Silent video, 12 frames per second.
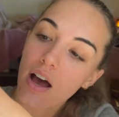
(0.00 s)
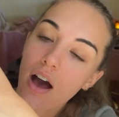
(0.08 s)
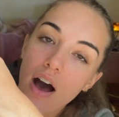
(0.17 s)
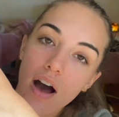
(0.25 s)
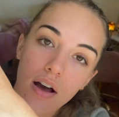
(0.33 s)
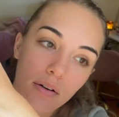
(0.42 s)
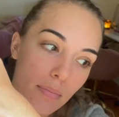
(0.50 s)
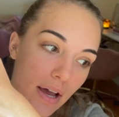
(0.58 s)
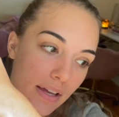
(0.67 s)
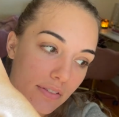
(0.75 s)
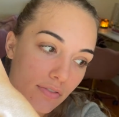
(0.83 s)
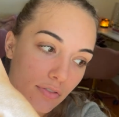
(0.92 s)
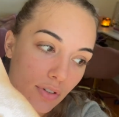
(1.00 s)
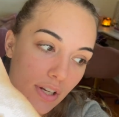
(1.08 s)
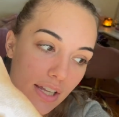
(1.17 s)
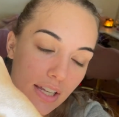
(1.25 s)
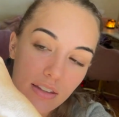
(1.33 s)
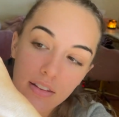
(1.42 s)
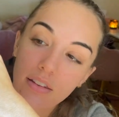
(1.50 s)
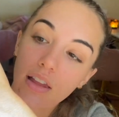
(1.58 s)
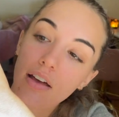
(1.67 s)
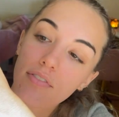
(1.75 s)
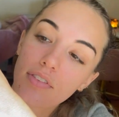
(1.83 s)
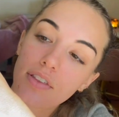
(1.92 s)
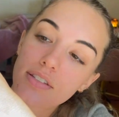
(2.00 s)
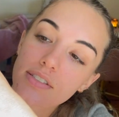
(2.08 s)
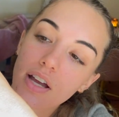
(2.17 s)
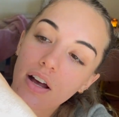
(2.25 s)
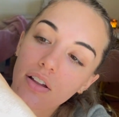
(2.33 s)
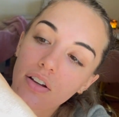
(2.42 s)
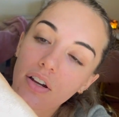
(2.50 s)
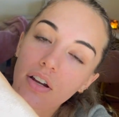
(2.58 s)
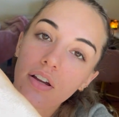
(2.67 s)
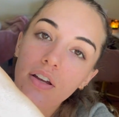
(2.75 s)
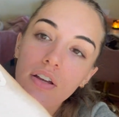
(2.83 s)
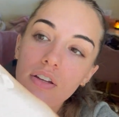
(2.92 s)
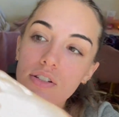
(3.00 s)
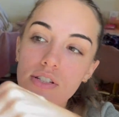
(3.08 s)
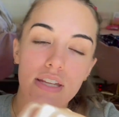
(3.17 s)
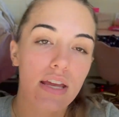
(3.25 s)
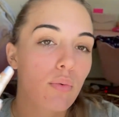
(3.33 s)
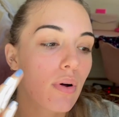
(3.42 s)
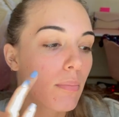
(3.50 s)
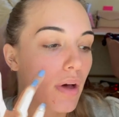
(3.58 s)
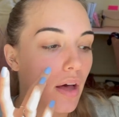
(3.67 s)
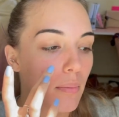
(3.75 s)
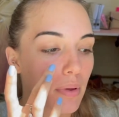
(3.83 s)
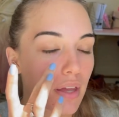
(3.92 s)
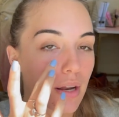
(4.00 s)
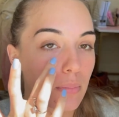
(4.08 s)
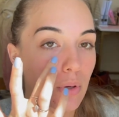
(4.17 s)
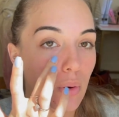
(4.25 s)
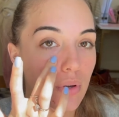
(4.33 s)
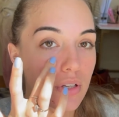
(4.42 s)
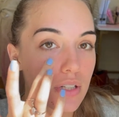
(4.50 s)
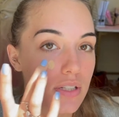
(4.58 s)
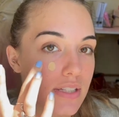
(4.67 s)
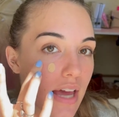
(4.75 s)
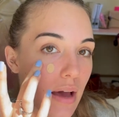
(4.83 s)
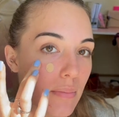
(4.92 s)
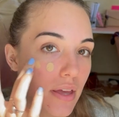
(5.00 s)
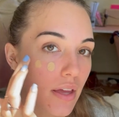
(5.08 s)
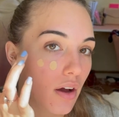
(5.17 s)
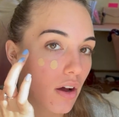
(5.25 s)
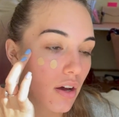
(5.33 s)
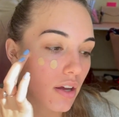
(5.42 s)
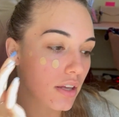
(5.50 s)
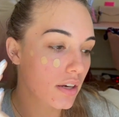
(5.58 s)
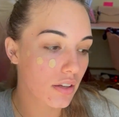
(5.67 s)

I freaking love this color. Just take one pump and I'm going to dab it on.